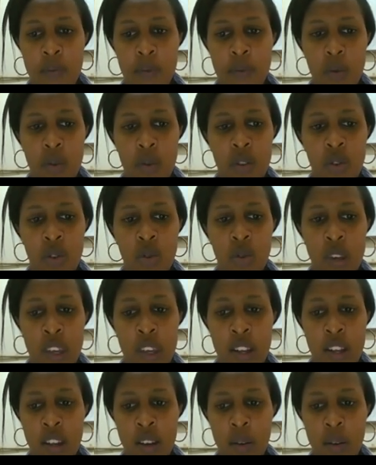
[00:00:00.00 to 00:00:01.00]
we do
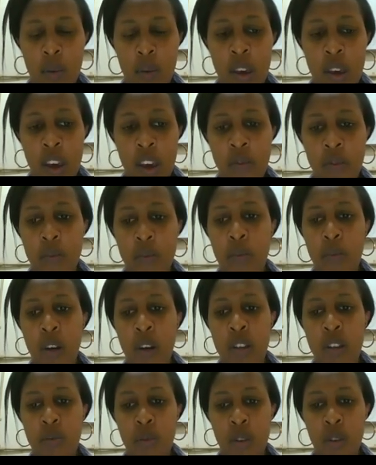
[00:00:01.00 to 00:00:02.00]
end up, we have
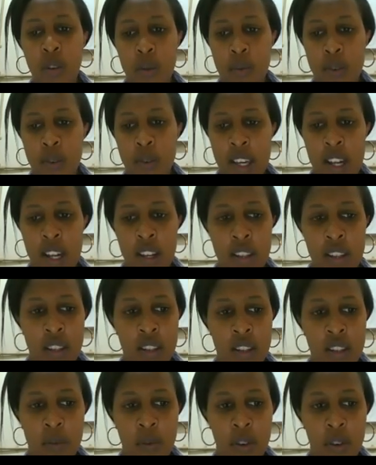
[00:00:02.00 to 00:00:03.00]
much more
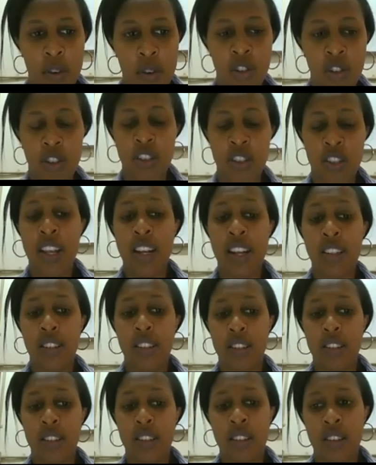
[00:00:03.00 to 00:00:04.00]
hemodialysis than peritoneal
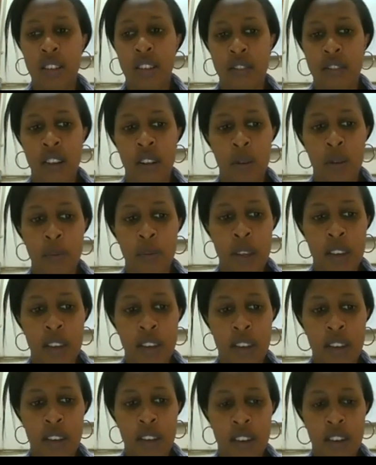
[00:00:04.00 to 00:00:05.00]
dialysis in
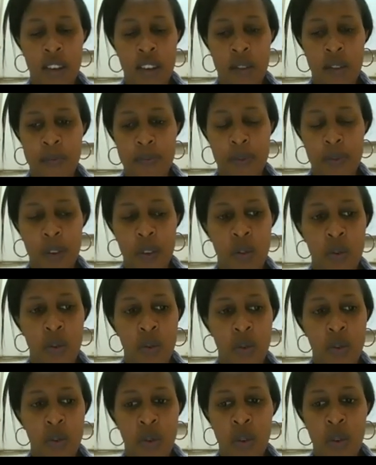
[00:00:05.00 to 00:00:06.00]
developing
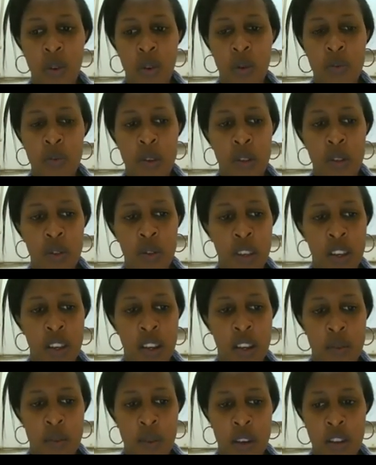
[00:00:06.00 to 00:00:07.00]
or low middle
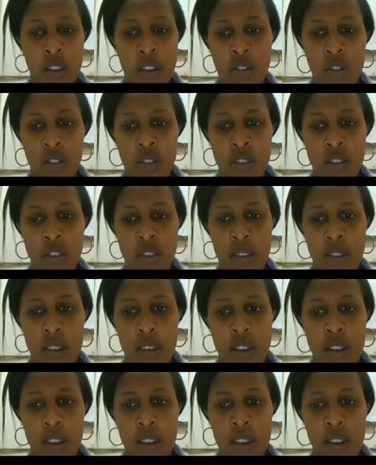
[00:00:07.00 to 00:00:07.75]
income countries.